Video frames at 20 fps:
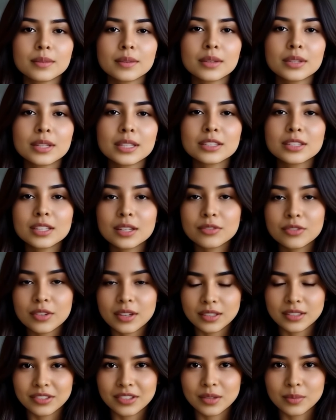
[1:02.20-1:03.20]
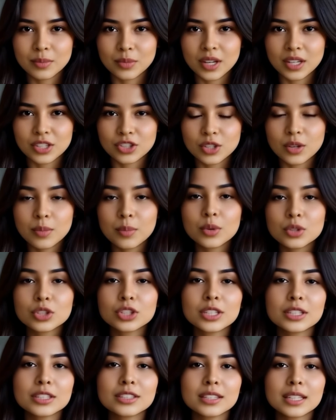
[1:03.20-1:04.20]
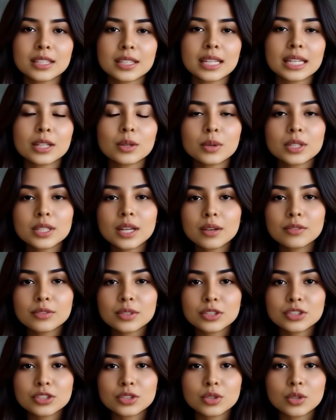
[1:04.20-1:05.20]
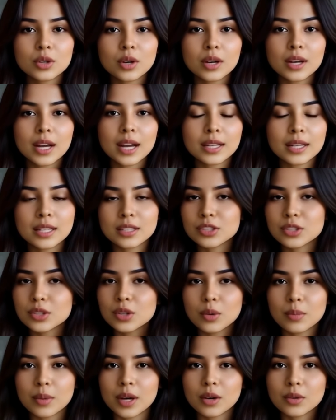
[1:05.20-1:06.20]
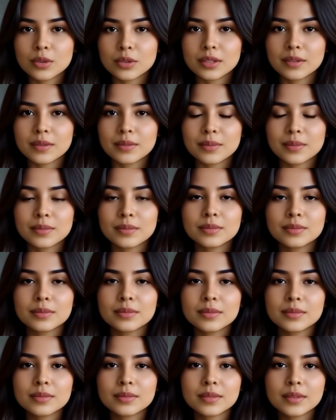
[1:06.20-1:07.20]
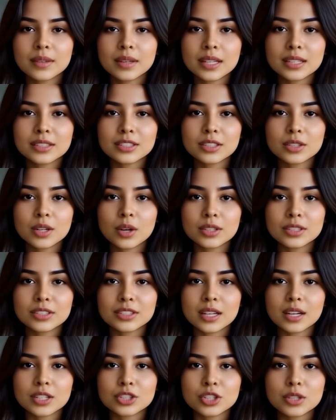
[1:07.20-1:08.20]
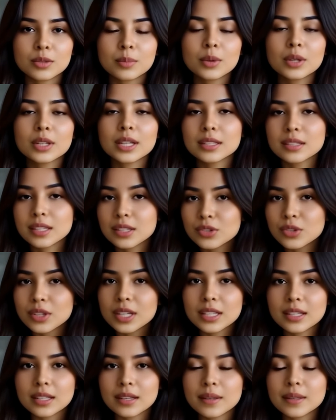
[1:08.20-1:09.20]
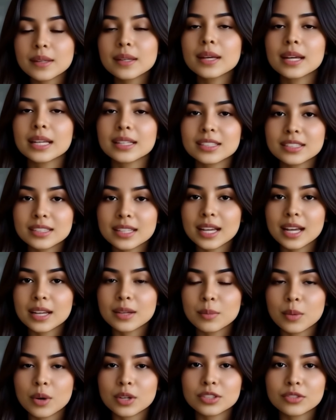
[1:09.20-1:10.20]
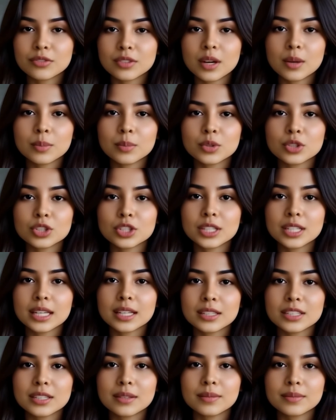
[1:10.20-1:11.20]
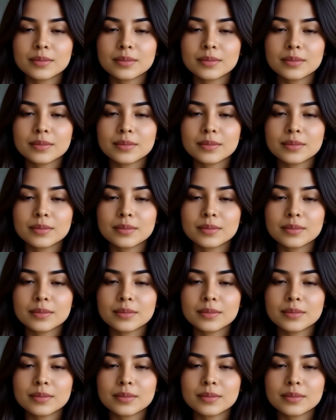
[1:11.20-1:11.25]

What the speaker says: This difference in pressure pushes the liquid up the straw and into your mouth. It's not suction pulling the drink, it's the atmosphere pushing it.